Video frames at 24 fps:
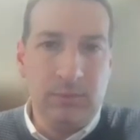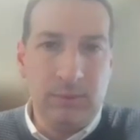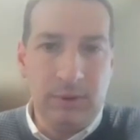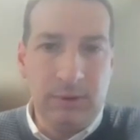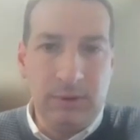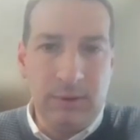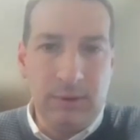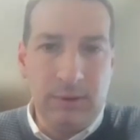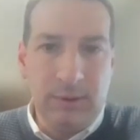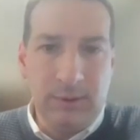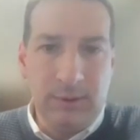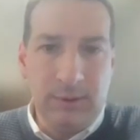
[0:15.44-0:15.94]

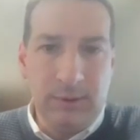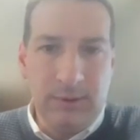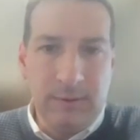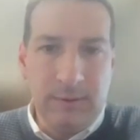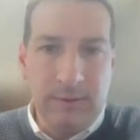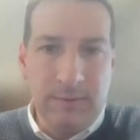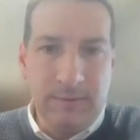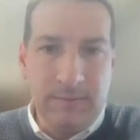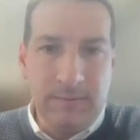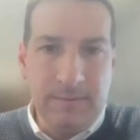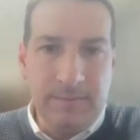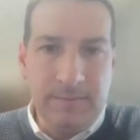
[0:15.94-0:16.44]

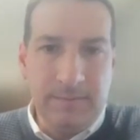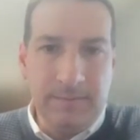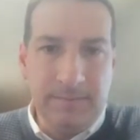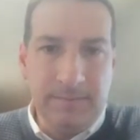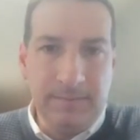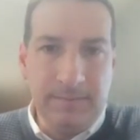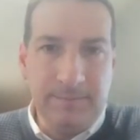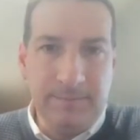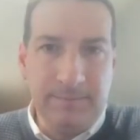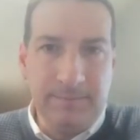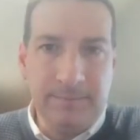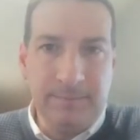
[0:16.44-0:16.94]

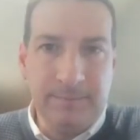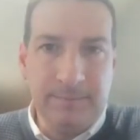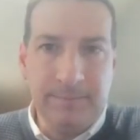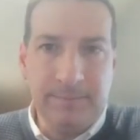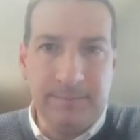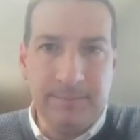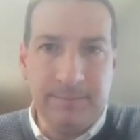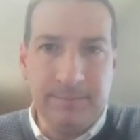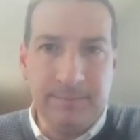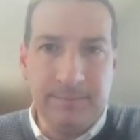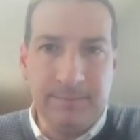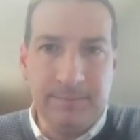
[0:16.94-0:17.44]

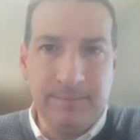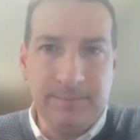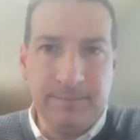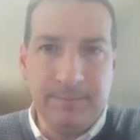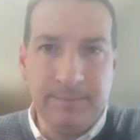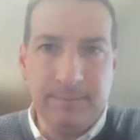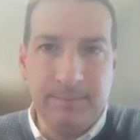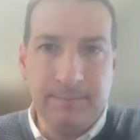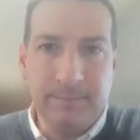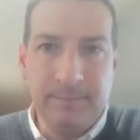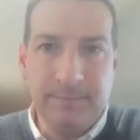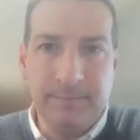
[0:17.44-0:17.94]

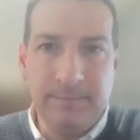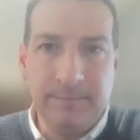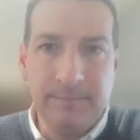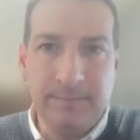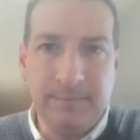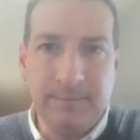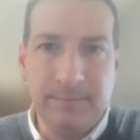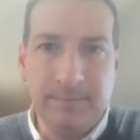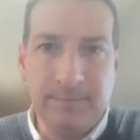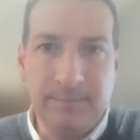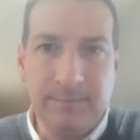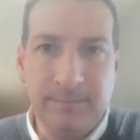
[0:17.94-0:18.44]

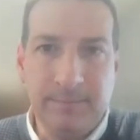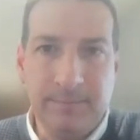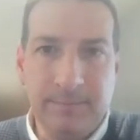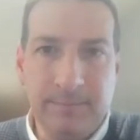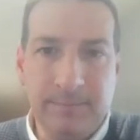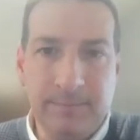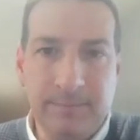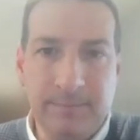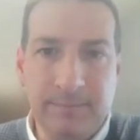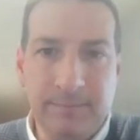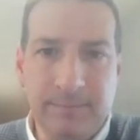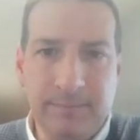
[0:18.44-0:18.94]

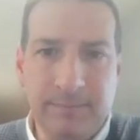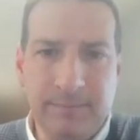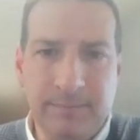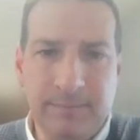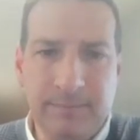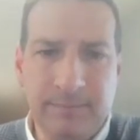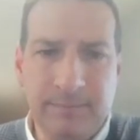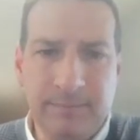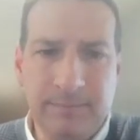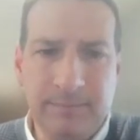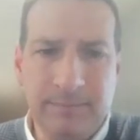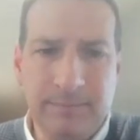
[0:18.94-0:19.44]

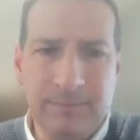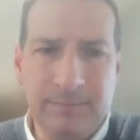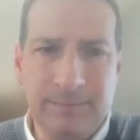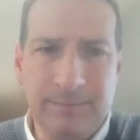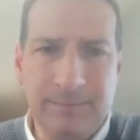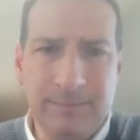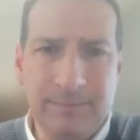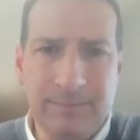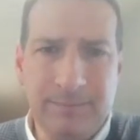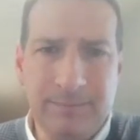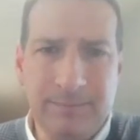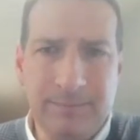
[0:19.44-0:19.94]

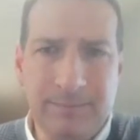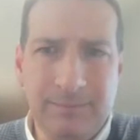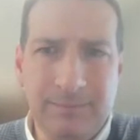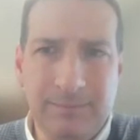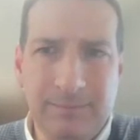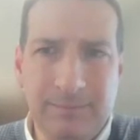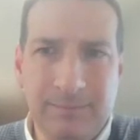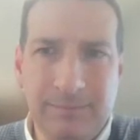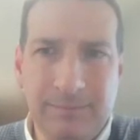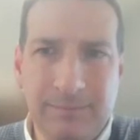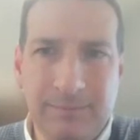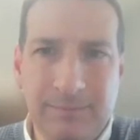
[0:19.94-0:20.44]

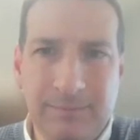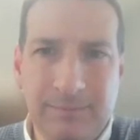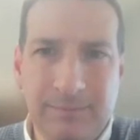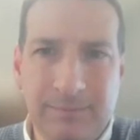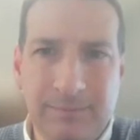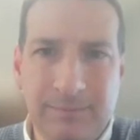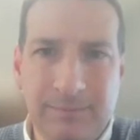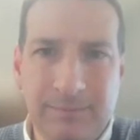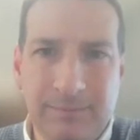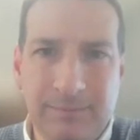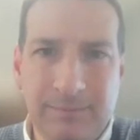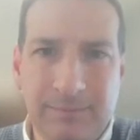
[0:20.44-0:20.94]

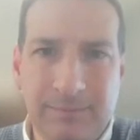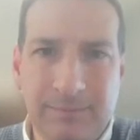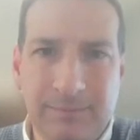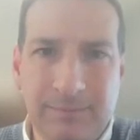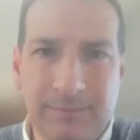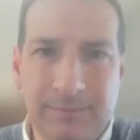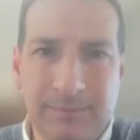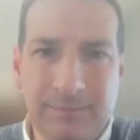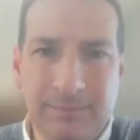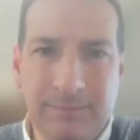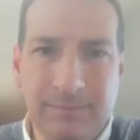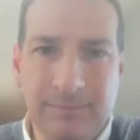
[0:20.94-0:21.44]

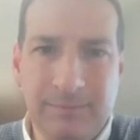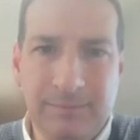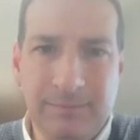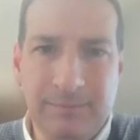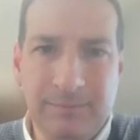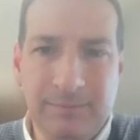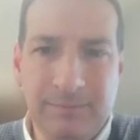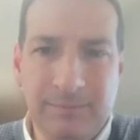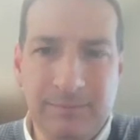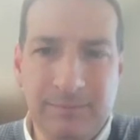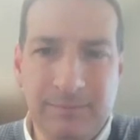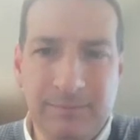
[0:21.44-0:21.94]

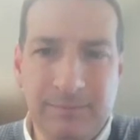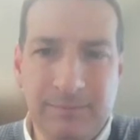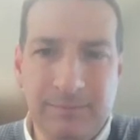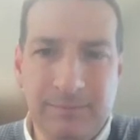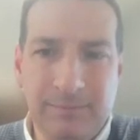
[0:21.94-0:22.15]
(silent)